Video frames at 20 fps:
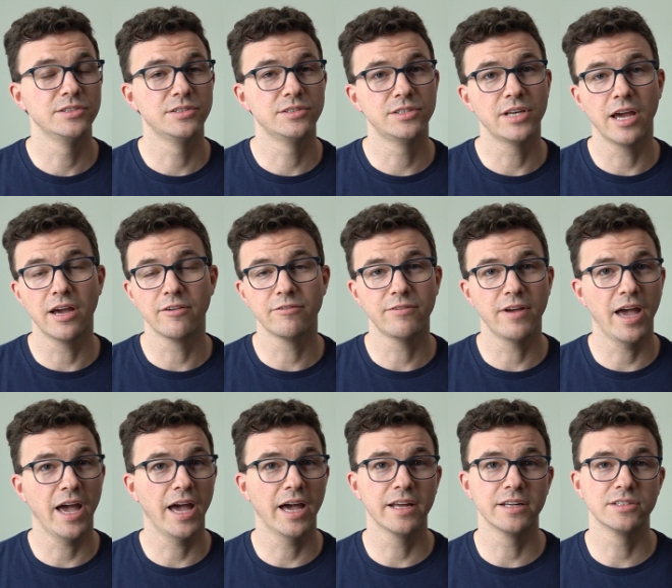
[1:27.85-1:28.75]
jeff
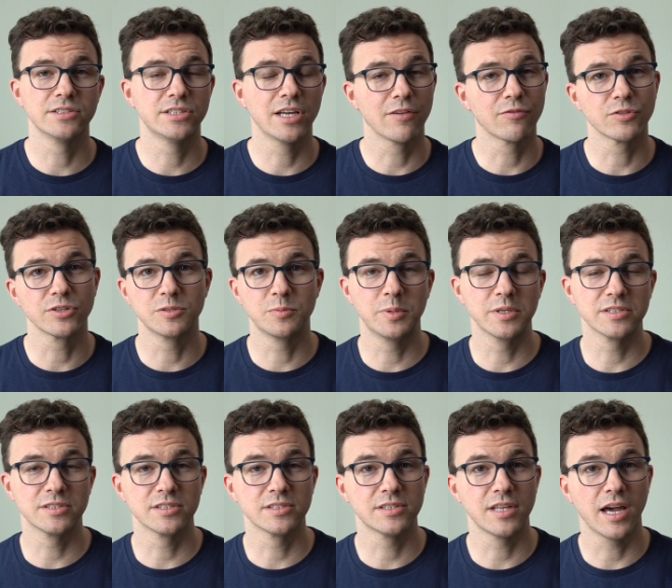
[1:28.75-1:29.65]
at
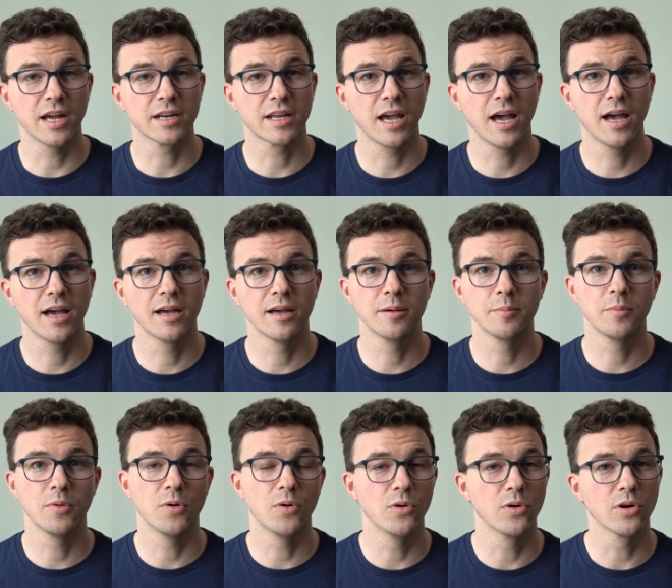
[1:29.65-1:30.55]
jeffreysbusiness dot
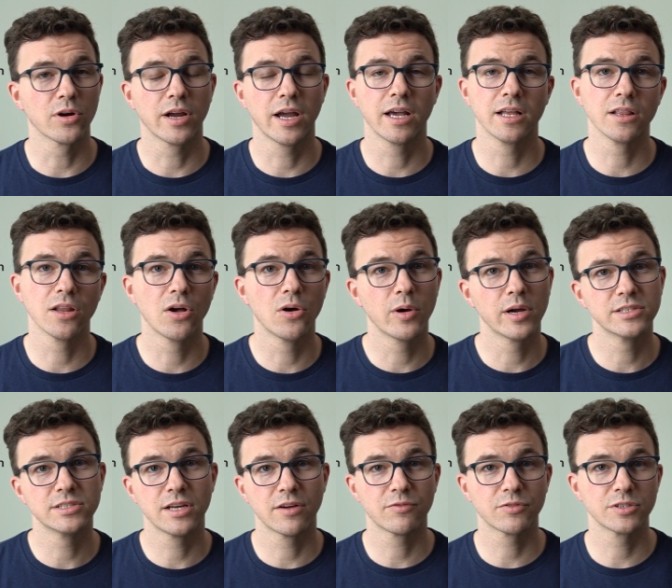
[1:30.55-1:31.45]
com or hello
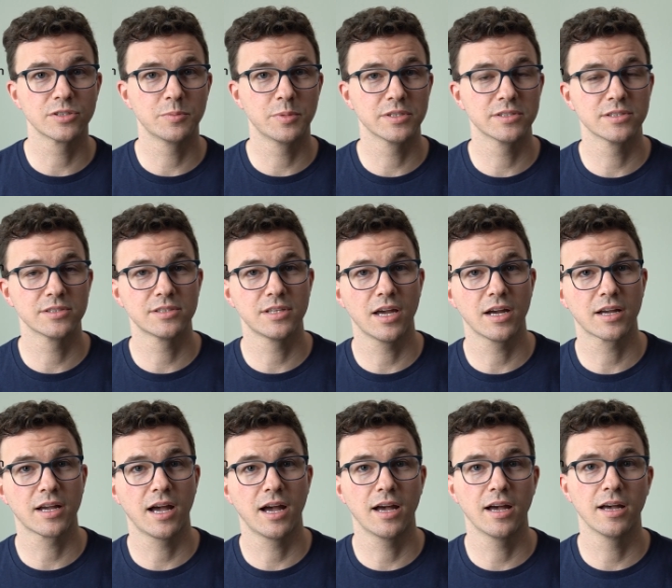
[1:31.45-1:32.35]
at jeffreysbusiness
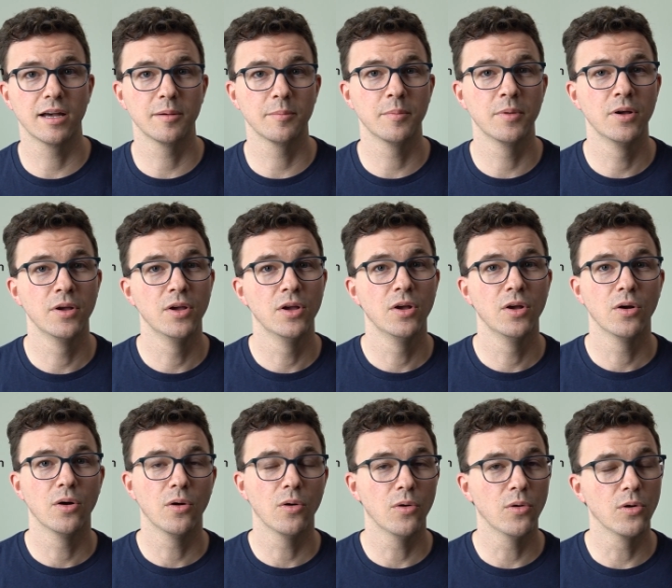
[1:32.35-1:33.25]
dot com
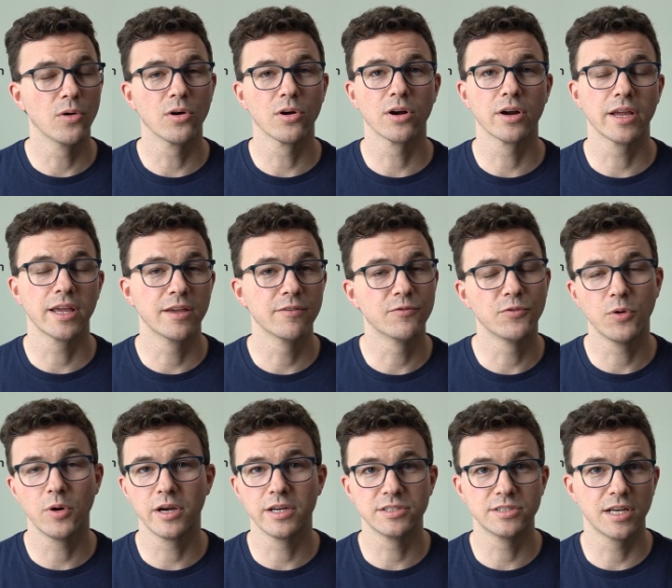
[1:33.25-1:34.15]
or
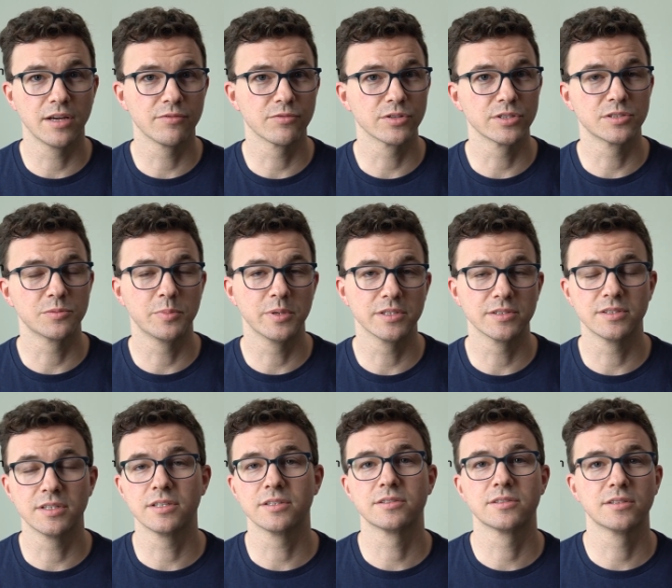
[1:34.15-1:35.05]
info at
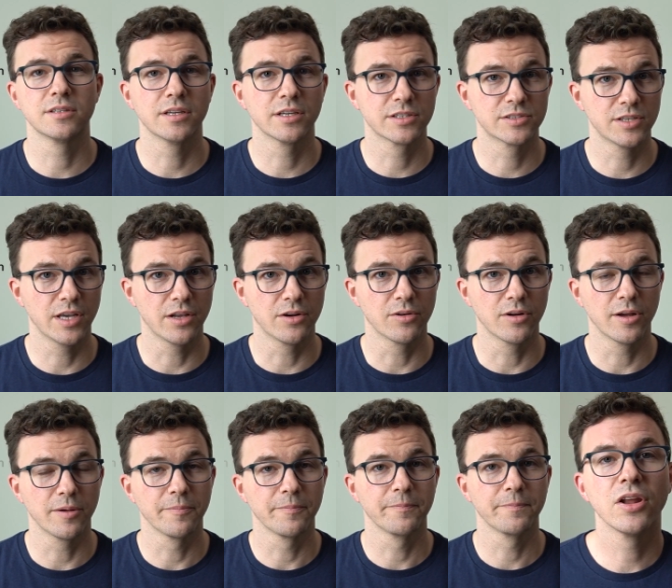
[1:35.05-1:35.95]
jeffreysbusiness, et
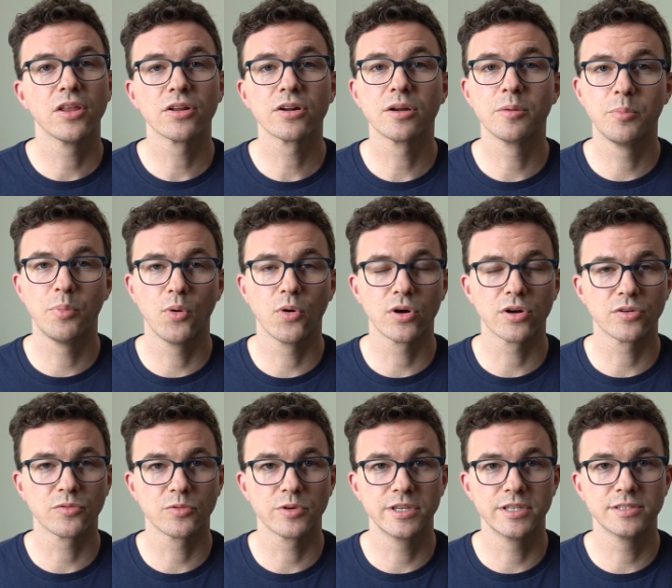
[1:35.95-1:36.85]
cetera. Another
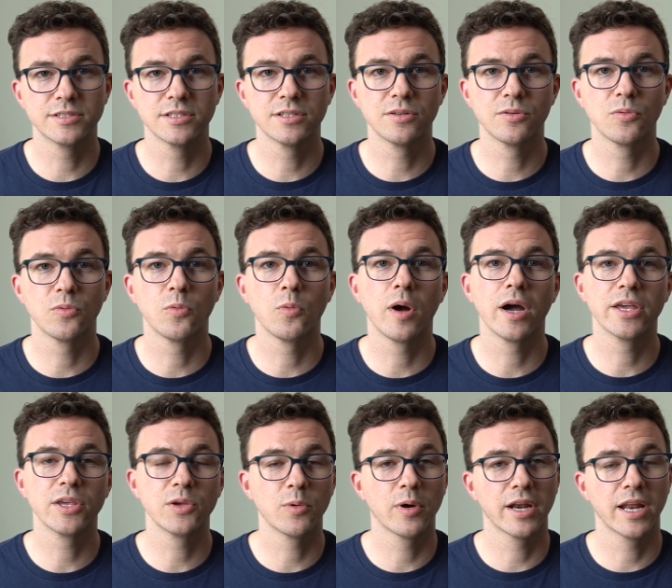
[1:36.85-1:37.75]
important reason why
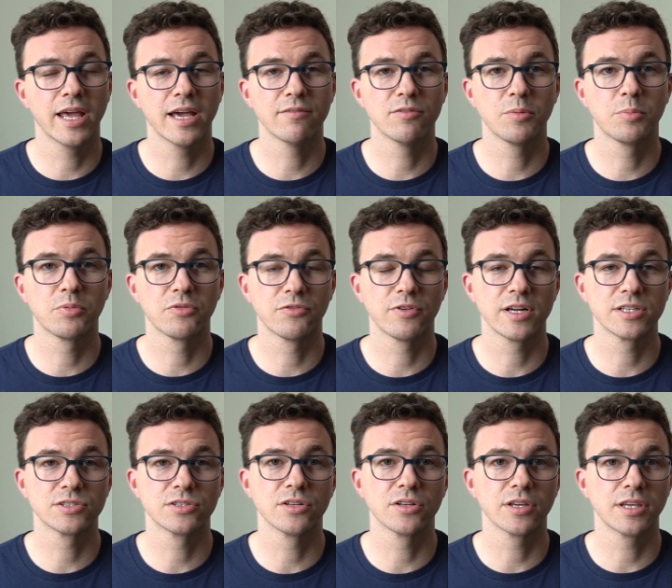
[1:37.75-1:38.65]
you want to have a
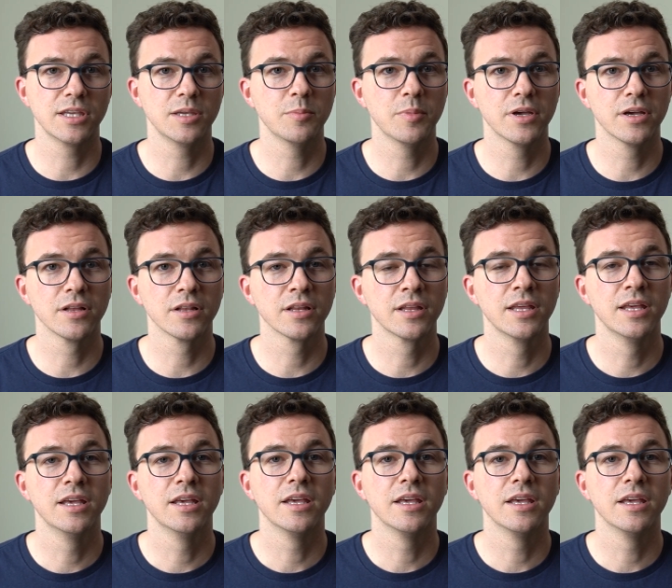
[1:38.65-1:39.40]
professional email